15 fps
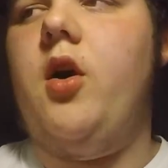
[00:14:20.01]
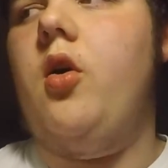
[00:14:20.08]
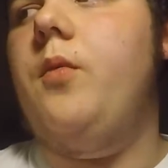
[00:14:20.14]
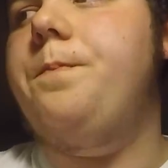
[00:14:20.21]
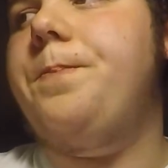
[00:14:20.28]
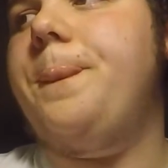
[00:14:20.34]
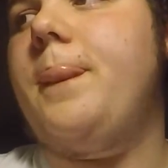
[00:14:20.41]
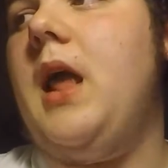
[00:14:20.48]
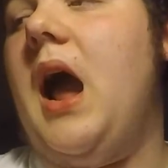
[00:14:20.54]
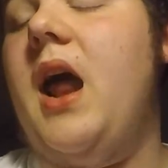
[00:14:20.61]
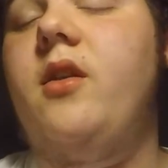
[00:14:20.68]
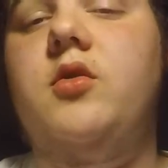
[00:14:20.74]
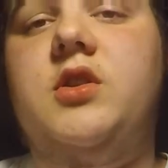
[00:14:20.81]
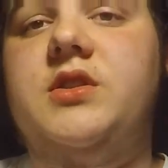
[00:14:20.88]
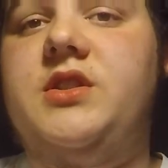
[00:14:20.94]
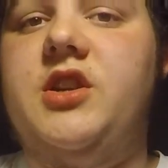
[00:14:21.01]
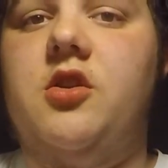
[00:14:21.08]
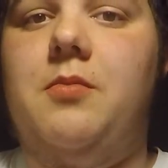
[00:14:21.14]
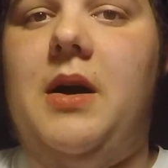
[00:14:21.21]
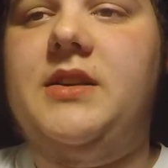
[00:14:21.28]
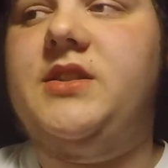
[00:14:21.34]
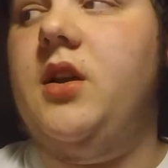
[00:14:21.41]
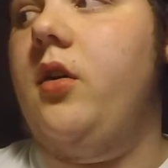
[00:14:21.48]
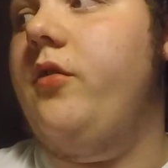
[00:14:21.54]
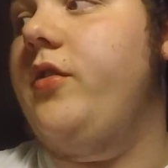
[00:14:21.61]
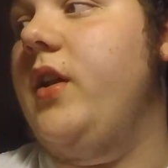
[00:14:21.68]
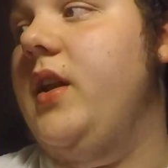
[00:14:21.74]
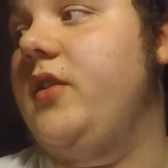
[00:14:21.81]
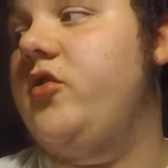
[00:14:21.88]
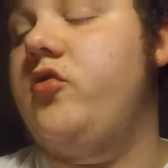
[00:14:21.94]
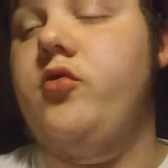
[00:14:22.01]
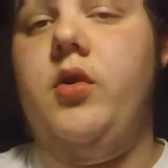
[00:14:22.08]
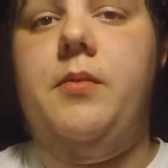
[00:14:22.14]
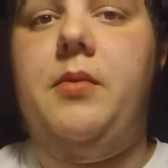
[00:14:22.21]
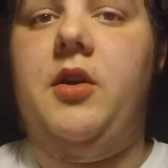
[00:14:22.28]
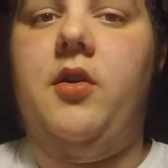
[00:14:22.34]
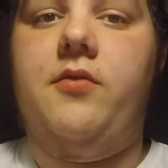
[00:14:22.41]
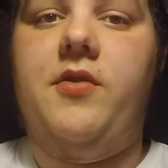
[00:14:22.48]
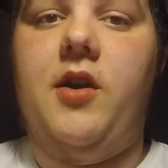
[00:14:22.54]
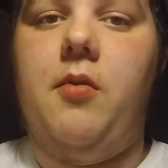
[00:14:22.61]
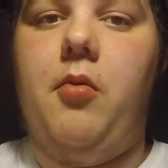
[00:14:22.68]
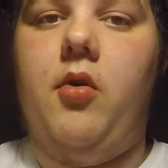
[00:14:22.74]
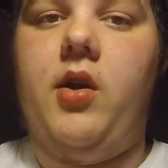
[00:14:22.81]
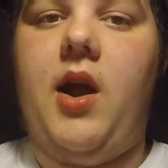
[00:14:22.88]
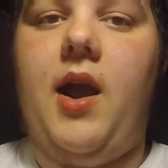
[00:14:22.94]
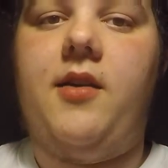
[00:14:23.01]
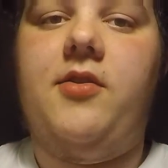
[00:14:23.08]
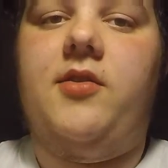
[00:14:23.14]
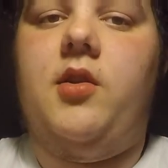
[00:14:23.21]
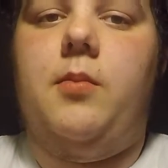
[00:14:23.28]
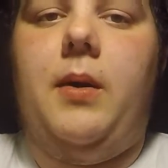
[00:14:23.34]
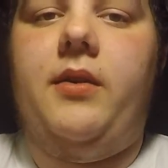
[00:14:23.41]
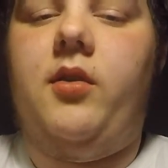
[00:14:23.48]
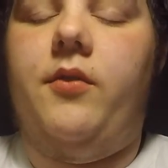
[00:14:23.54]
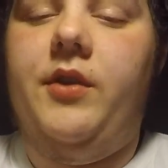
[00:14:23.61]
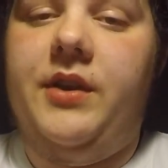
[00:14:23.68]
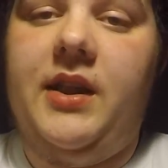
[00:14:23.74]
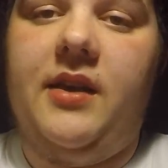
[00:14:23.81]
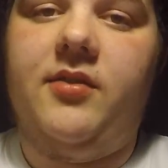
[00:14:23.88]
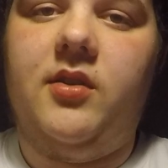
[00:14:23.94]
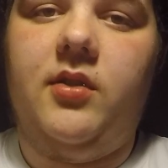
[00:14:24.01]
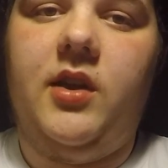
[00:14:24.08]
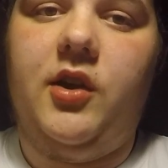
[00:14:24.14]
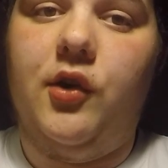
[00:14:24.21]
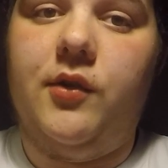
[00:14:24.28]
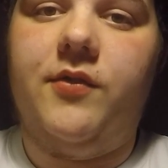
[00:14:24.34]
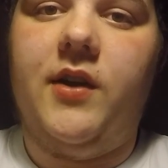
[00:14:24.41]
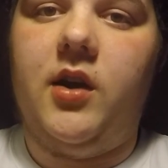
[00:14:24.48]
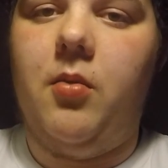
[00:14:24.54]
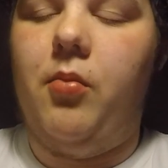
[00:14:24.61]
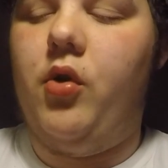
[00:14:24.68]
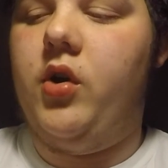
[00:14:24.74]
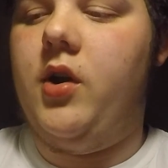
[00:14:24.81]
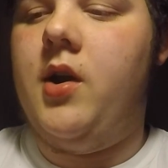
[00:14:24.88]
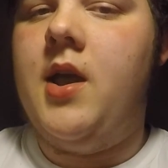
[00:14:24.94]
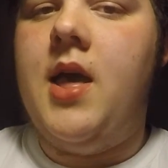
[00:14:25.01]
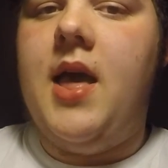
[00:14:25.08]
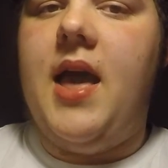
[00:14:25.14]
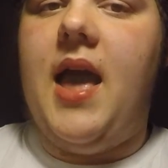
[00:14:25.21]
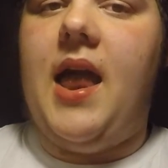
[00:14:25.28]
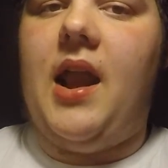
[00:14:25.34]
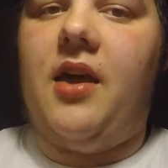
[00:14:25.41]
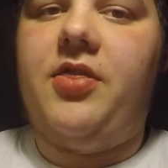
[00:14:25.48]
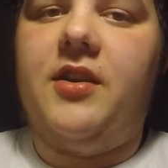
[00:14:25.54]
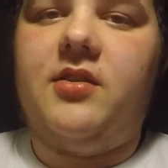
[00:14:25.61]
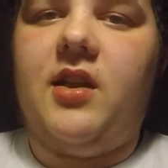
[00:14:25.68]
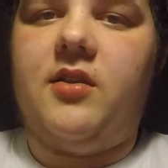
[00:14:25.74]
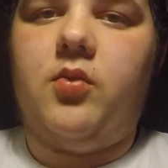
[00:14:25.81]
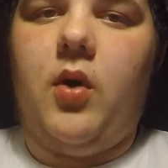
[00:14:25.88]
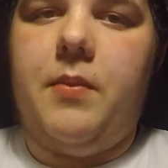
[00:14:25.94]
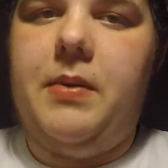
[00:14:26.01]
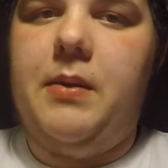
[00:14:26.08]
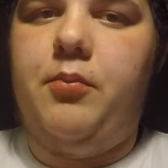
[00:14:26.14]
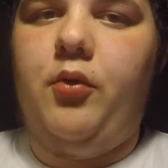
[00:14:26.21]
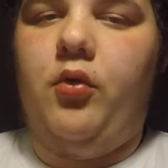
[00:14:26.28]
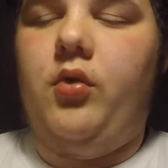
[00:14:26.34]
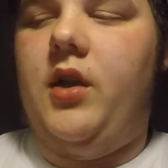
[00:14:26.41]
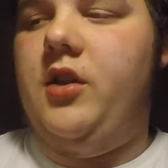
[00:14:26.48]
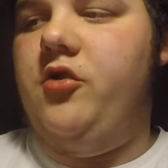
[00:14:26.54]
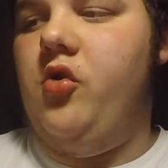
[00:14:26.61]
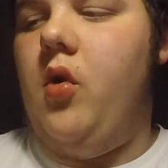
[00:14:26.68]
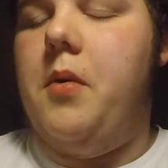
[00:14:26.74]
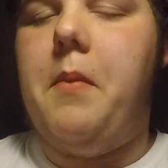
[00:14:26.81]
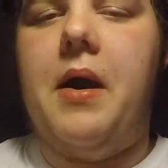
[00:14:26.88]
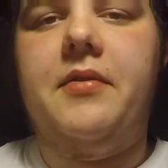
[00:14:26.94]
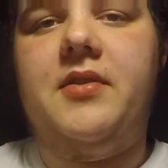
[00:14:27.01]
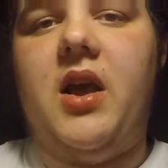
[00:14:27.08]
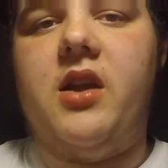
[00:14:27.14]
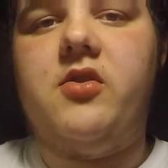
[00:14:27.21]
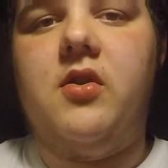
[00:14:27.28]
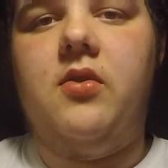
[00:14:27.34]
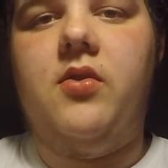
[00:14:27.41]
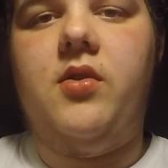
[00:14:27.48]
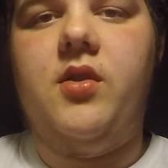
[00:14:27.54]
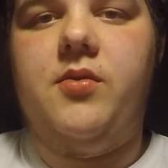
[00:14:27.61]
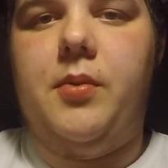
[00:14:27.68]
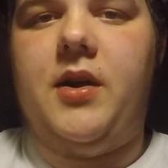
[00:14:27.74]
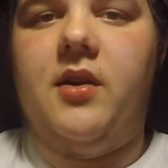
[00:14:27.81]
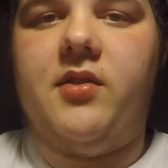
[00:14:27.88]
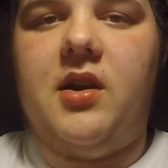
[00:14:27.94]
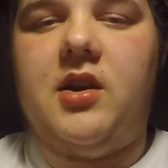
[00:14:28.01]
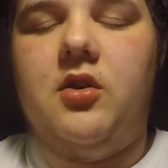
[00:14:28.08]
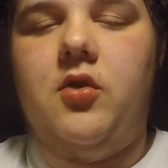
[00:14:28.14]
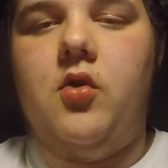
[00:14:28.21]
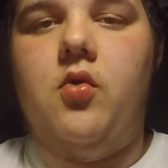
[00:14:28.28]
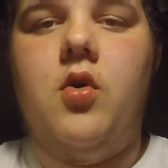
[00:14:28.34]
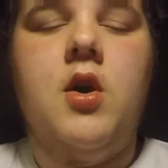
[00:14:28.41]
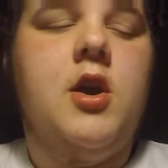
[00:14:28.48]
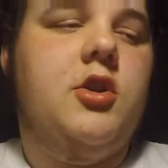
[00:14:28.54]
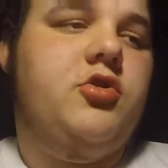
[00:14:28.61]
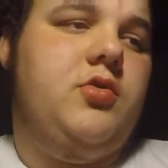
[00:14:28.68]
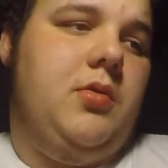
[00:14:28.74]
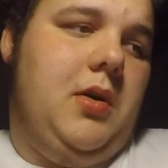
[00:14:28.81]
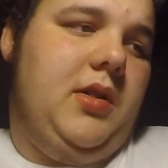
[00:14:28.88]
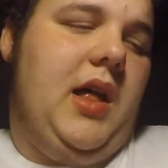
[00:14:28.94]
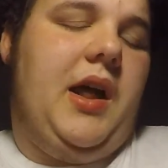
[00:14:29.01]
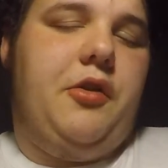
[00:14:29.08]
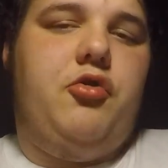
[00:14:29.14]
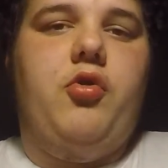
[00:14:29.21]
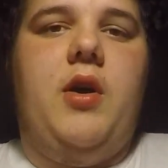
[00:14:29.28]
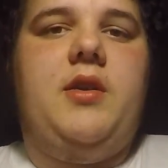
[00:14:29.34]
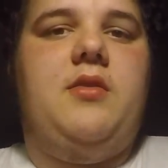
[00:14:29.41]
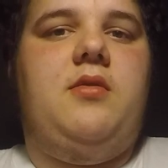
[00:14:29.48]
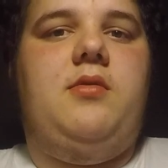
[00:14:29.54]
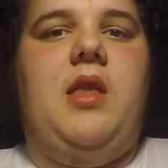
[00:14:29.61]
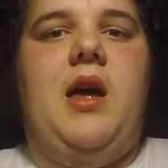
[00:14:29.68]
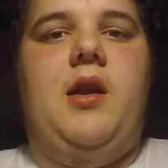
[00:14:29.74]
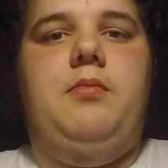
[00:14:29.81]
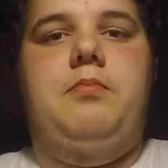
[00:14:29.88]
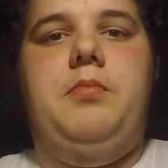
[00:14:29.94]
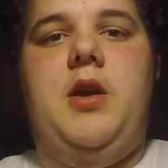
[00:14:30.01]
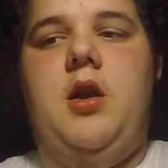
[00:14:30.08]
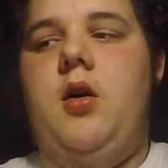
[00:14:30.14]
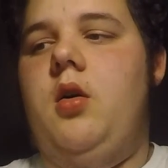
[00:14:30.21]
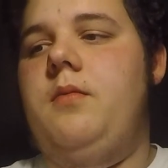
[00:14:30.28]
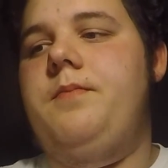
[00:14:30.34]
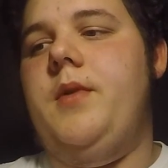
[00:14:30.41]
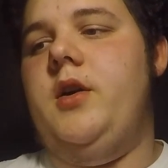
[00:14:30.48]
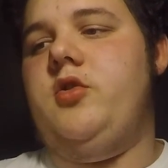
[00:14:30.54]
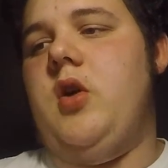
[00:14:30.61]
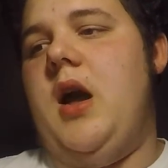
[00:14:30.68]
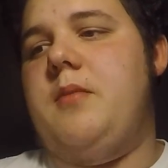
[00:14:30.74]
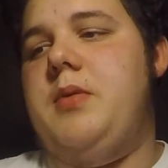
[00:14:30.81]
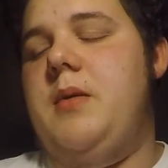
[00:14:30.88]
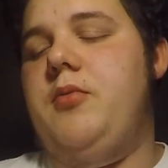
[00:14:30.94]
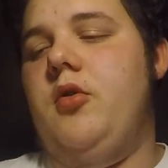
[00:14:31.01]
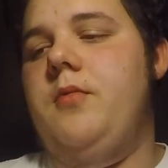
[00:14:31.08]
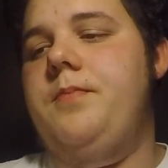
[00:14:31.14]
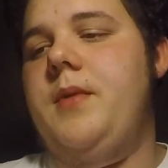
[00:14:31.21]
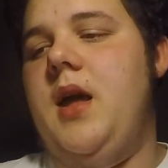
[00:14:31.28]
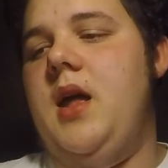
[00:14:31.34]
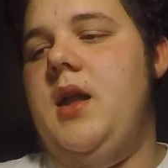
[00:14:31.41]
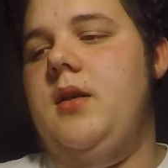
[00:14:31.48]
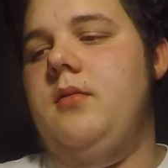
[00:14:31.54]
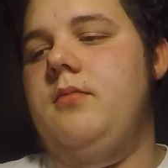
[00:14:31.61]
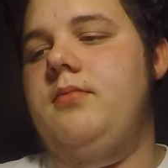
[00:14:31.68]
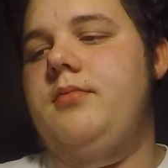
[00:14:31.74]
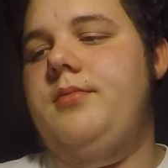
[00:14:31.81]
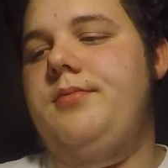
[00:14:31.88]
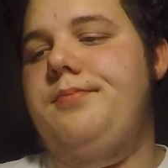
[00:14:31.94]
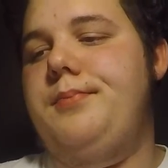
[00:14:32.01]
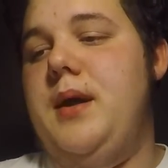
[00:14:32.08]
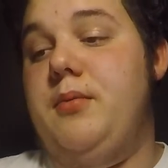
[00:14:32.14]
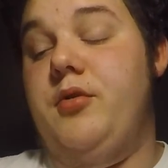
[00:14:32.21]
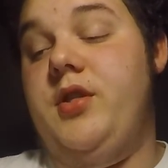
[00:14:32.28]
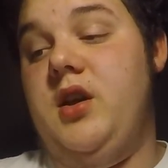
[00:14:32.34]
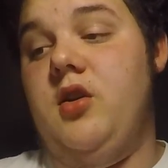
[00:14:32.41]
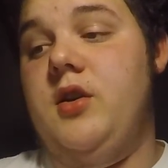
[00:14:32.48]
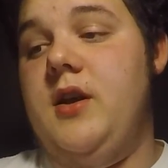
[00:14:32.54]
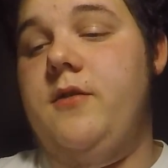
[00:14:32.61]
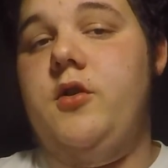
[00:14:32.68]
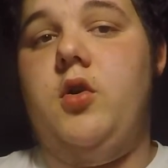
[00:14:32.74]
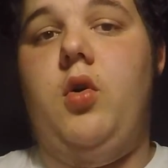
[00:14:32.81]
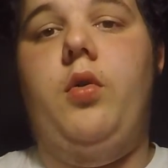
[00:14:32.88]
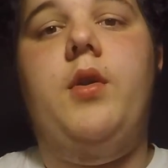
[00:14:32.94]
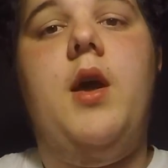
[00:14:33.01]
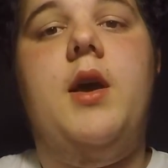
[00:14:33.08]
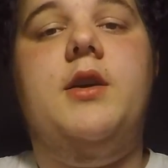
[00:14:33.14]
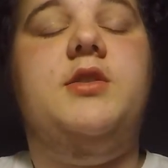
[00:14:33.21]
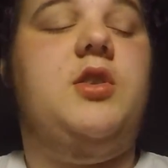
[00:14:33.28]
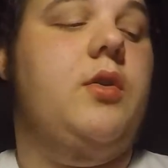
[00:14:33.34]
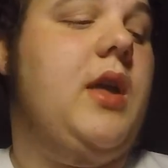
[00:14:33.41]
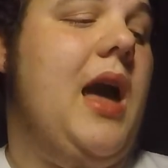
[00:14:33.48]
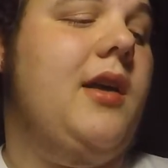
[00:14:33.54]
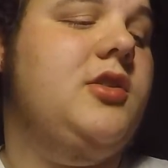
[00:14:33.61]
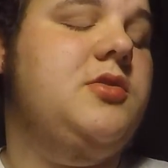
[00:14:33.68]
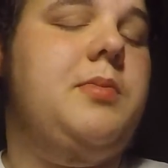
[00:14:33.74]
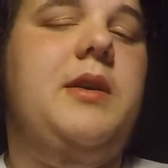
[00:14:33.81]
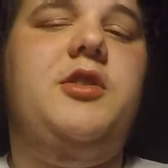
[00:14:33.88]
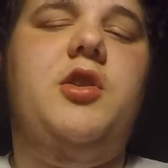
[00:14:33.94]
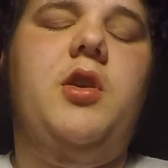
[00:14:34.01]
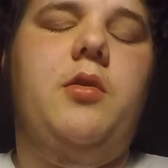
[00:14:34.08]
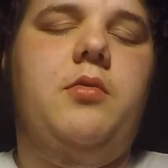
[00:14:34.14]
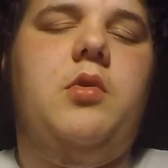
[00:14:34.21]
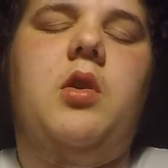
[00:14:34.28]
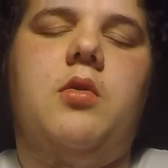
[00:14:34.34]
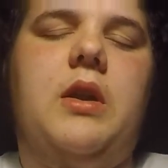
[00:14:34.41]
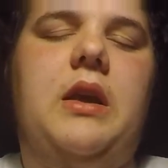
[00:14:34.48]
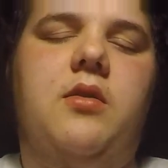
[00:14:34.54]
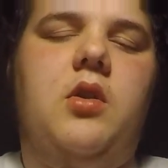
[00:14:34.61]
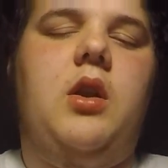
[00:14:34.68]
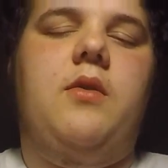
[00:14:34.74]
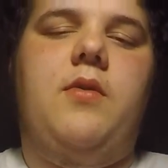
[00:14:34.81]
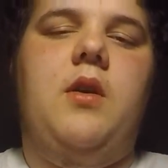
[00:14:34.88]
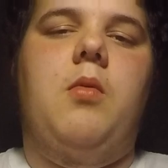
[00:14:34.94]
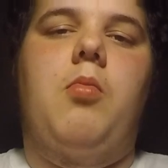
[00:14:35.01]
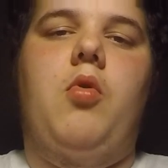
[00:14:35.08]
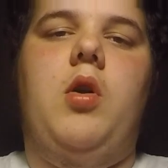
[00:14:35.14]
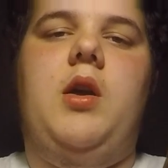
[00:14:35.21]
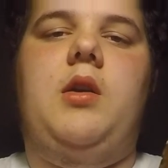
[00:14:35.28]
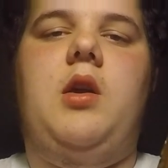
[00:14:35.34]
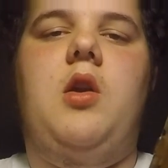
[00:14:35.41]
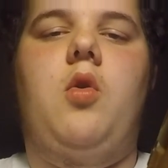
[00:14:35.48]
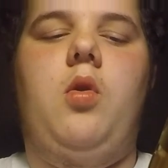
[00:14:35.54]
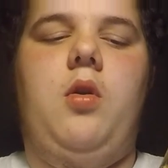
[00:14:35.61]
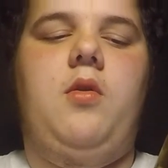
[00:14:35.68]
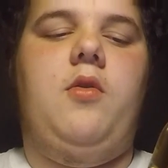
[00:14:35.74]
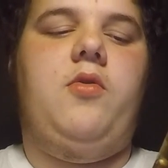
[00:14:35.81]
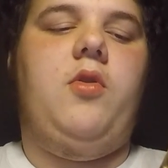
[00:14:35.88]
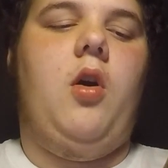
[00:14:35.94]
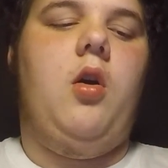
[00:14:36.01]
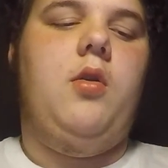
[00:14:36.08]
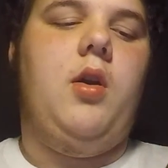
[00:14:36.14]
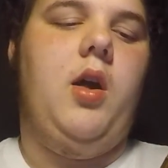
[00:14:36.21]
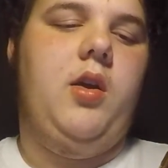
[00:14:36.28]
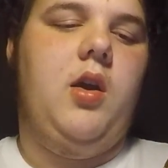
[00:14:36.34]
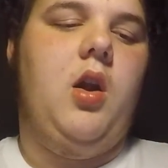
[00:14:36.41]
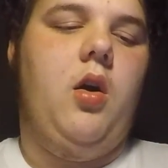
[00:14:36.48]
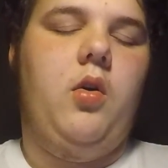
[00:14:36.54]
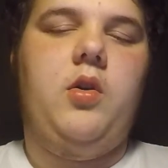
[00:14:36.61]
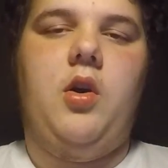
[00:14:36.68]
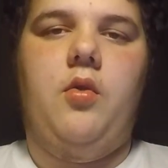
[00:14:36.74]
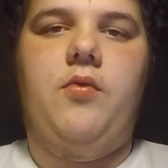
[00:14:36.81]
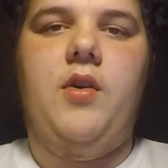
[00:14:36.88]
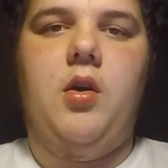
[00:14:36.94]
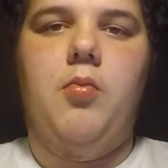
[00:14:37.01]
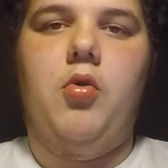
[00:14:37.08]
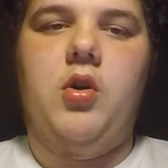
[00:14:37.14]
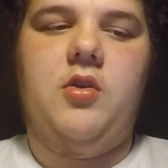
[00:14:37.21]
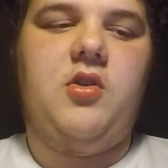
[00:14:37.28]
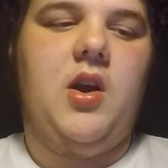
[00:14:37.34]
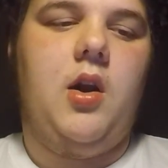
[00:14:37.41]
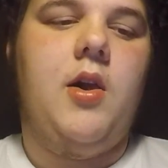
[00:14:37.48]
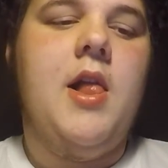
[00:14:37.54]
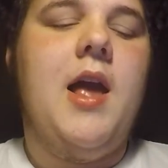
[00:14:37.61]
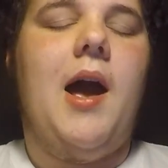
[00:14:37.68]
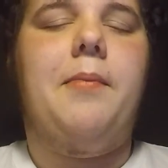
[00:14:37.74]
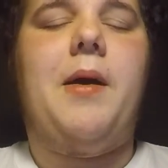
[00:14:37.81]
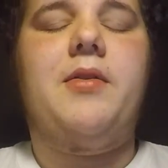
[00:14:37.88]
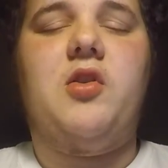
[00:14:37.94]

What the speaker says: So I don't consider myself an extremely good fingerboarder. I consider myself a decently good fingerboarder, and I think that's why people enjoy my sessions, is because I can do a lot of tricks that, you know, attract people and people think are difficult. So yeah, just make sure you're decent at fingerboarding in order to start a, you know, a good fingerboarding channel.